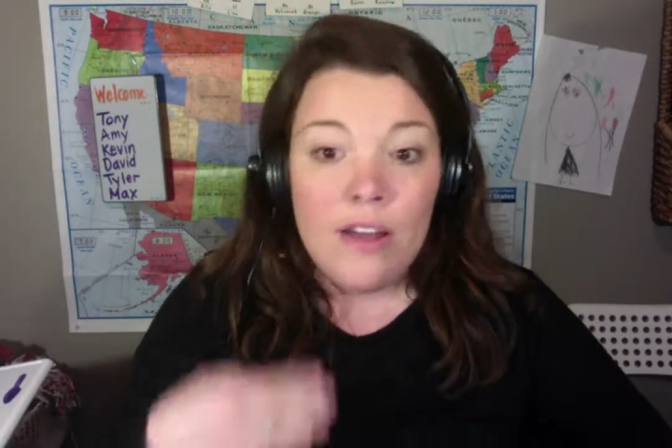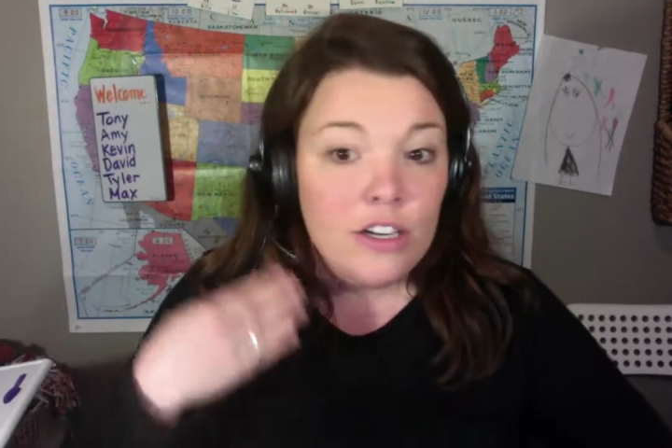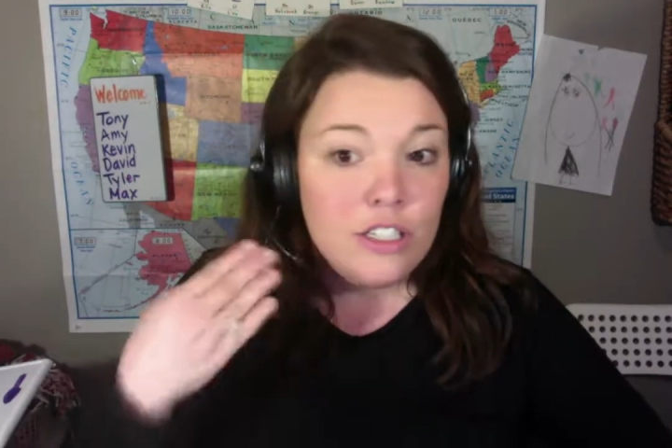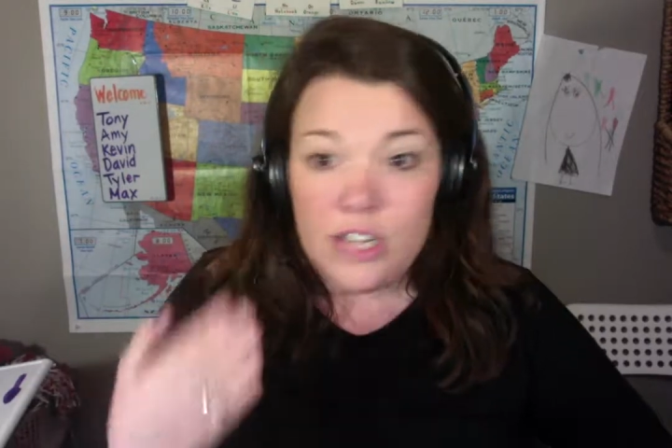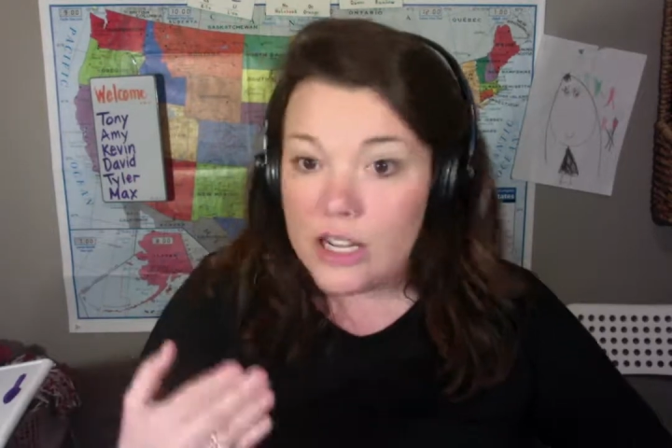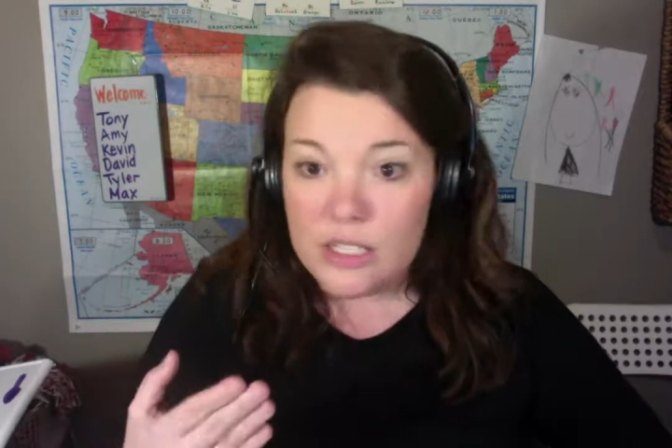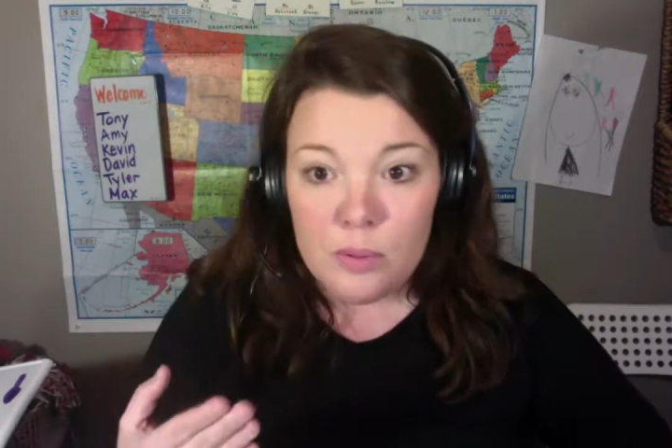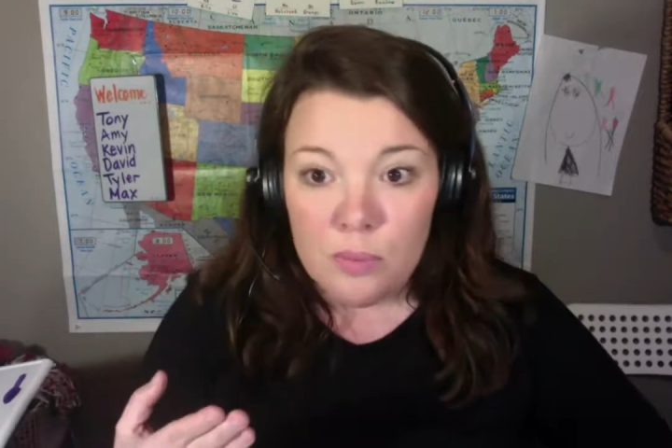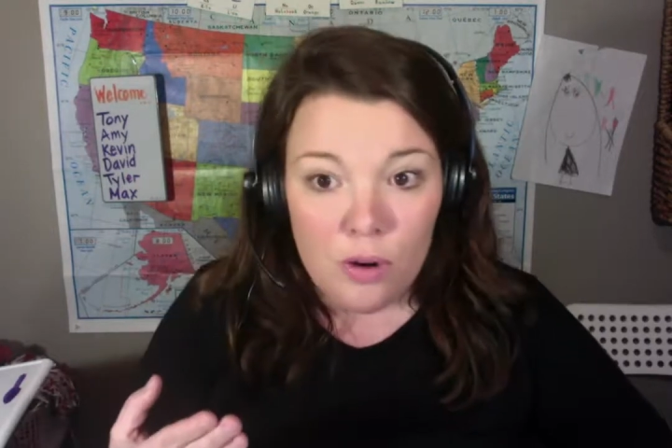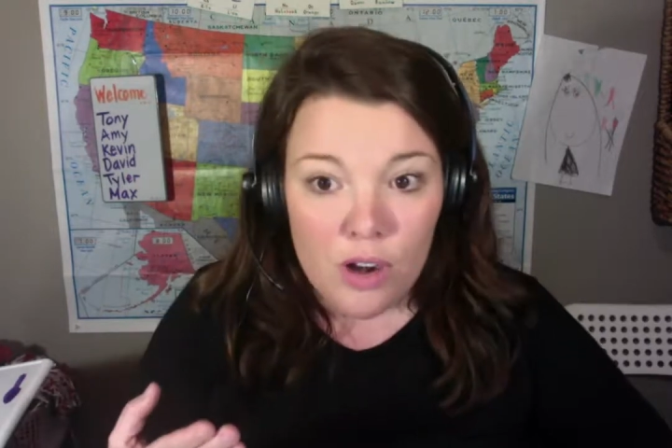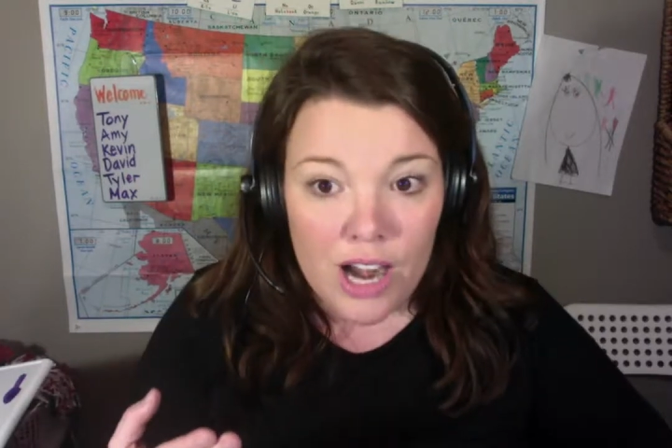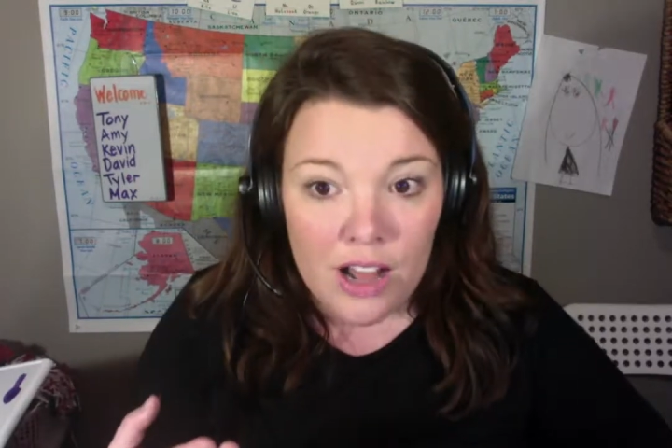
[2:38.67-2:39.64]
doesn't
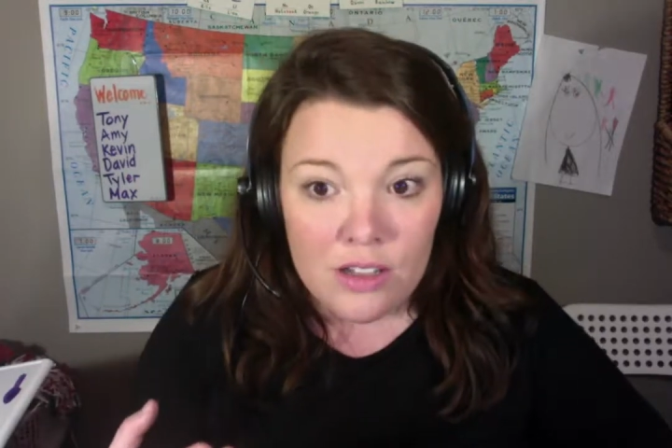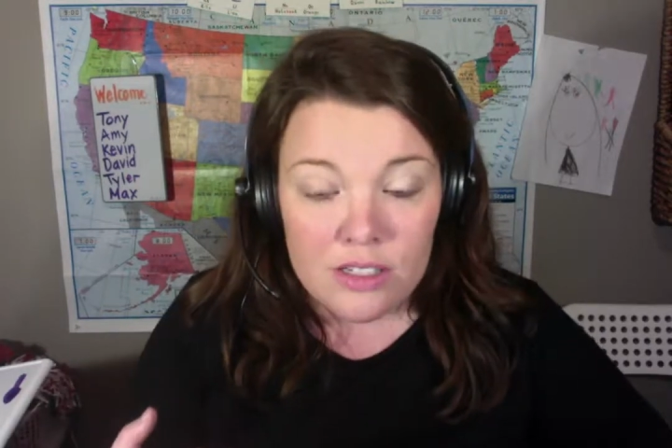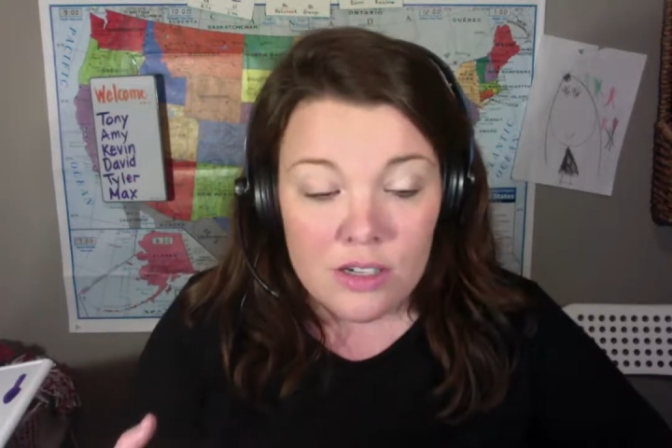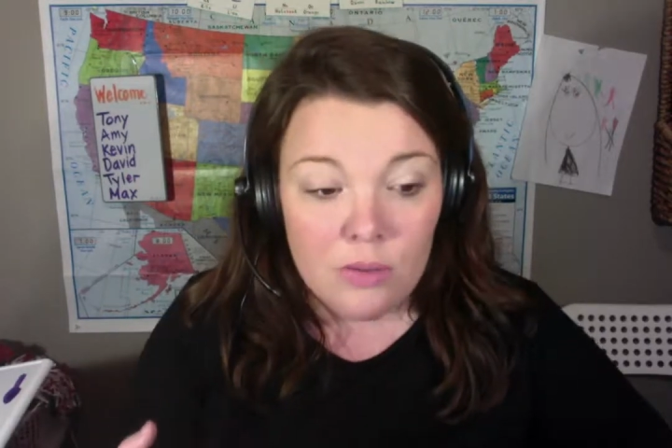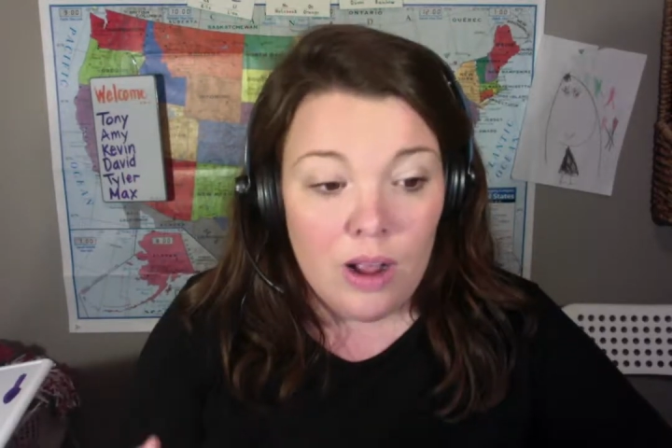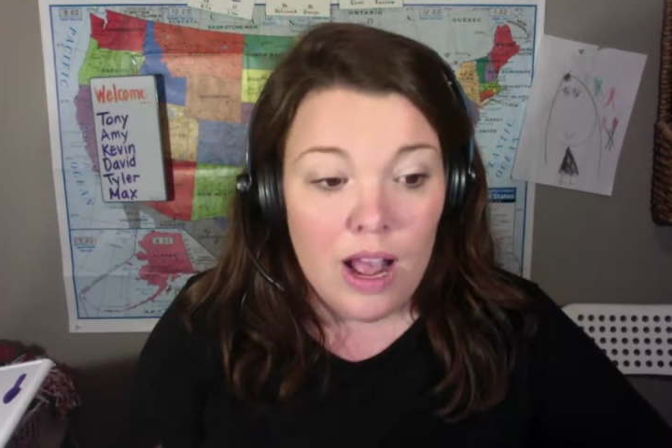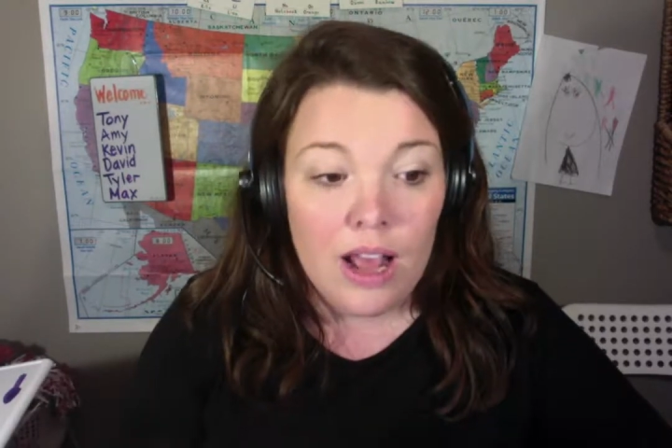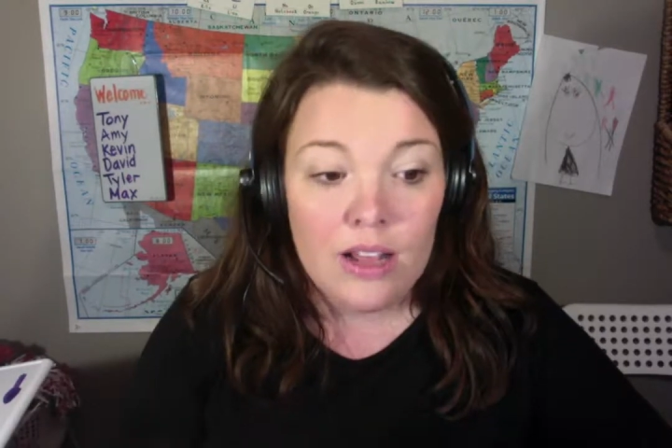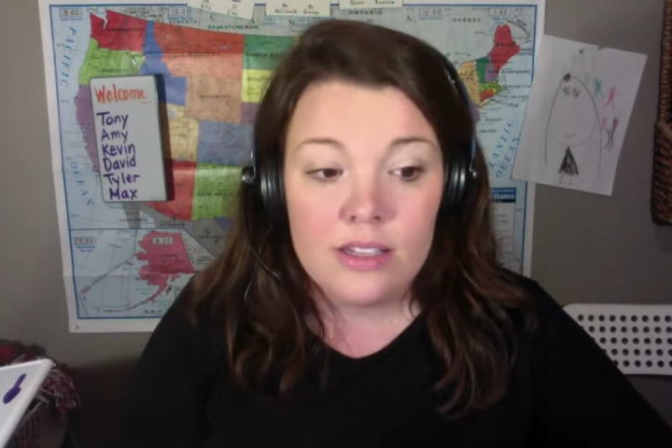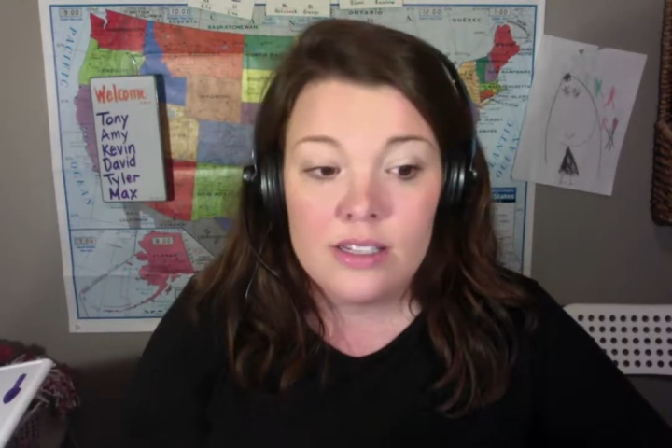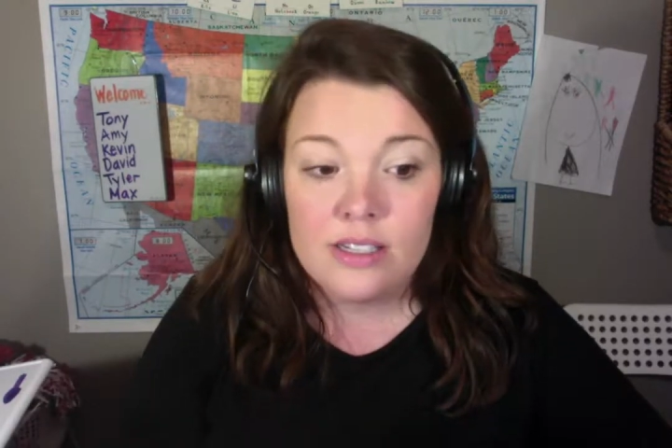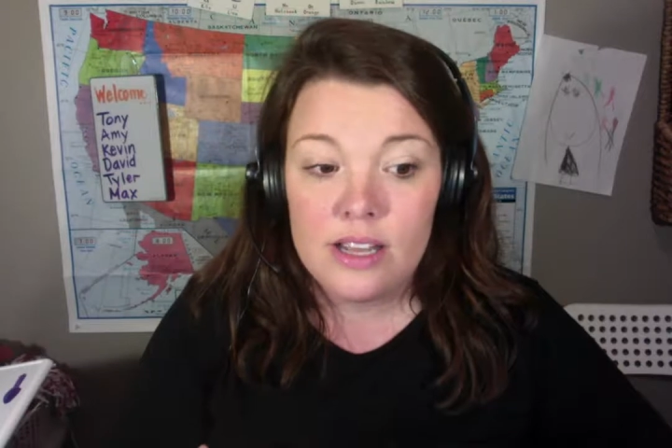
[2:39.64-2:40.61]
pronounce it right,
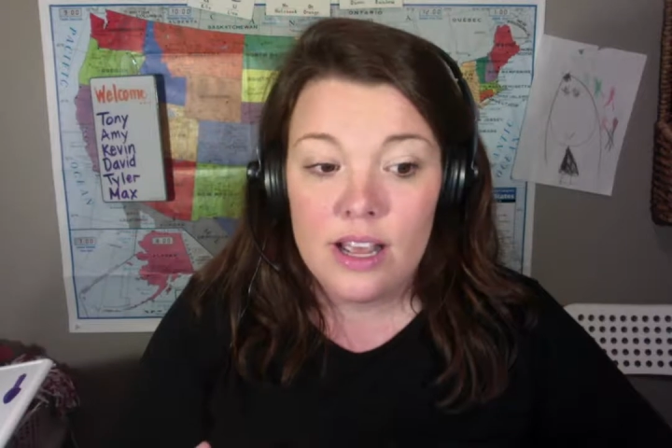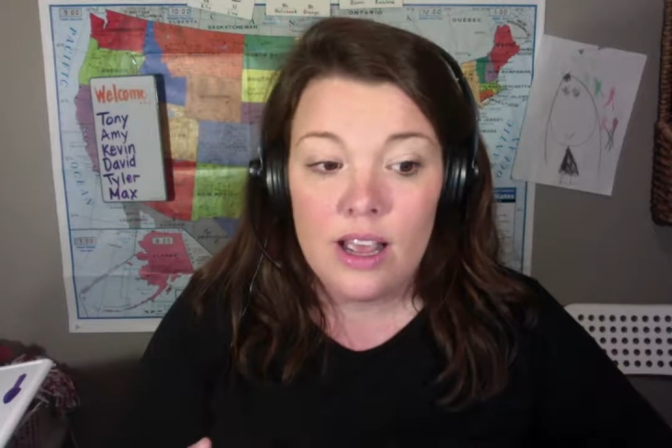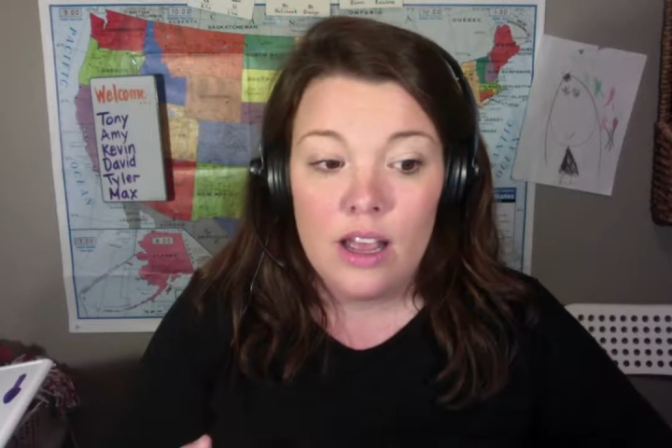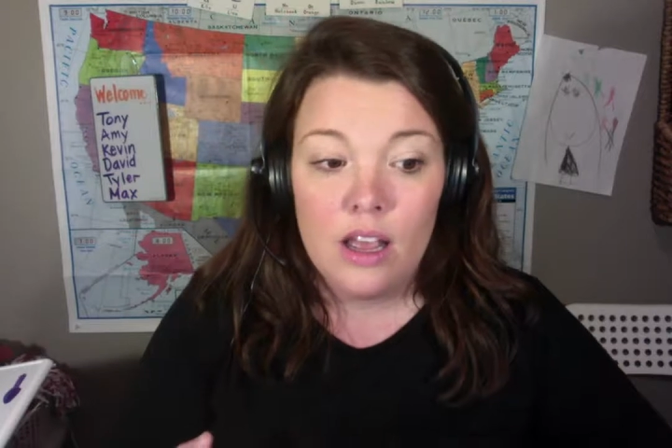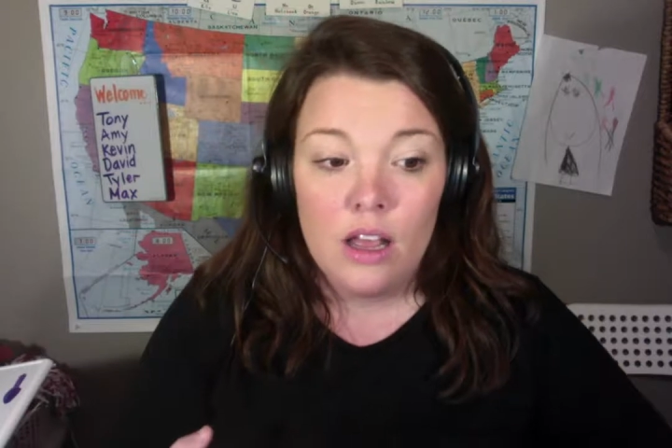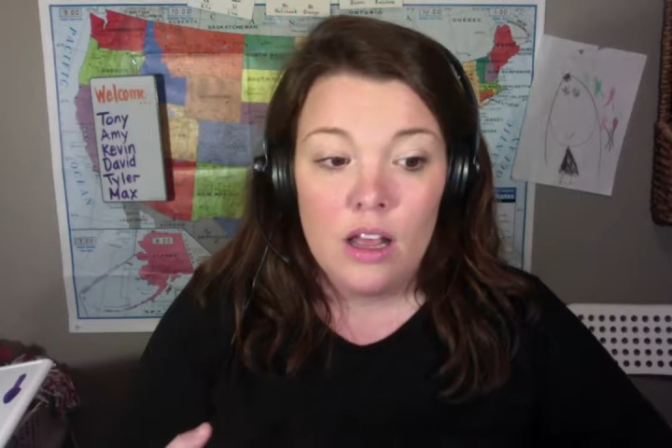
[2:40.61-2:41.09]
say